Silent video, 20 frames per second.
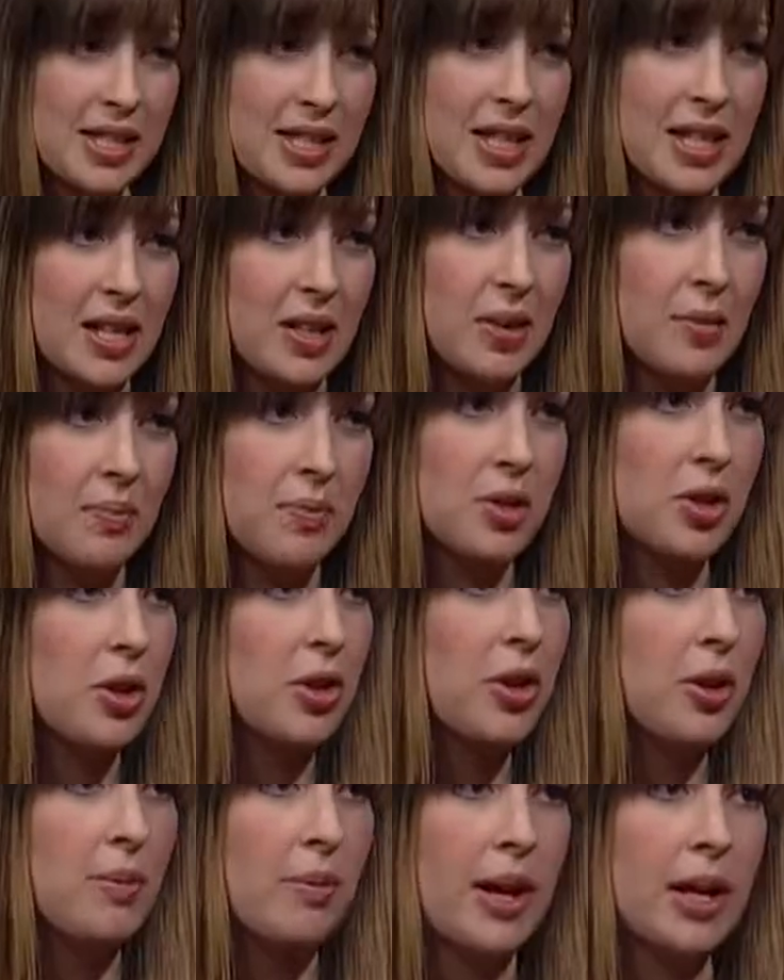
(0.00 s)
see them, so
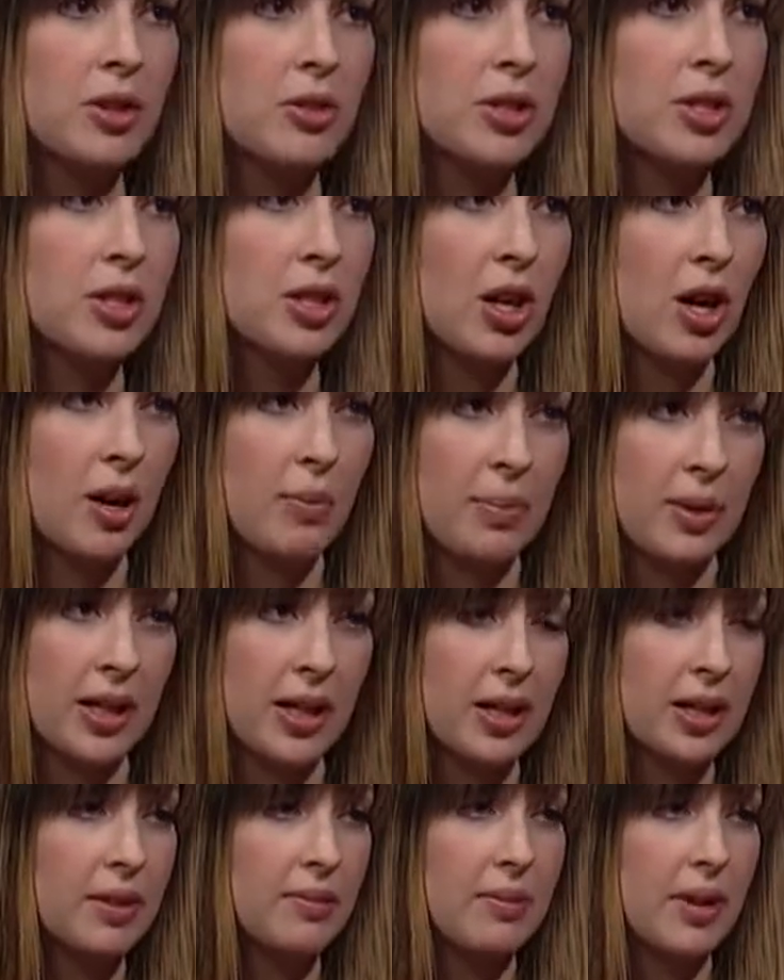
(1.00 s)
they're
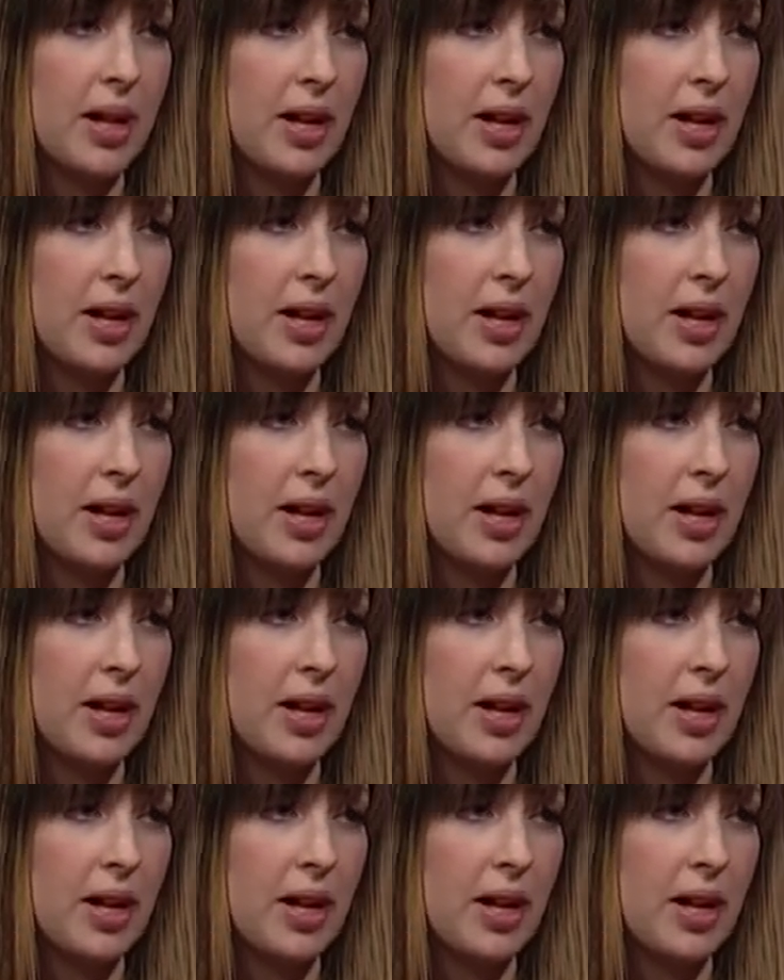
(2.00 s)
microscopic,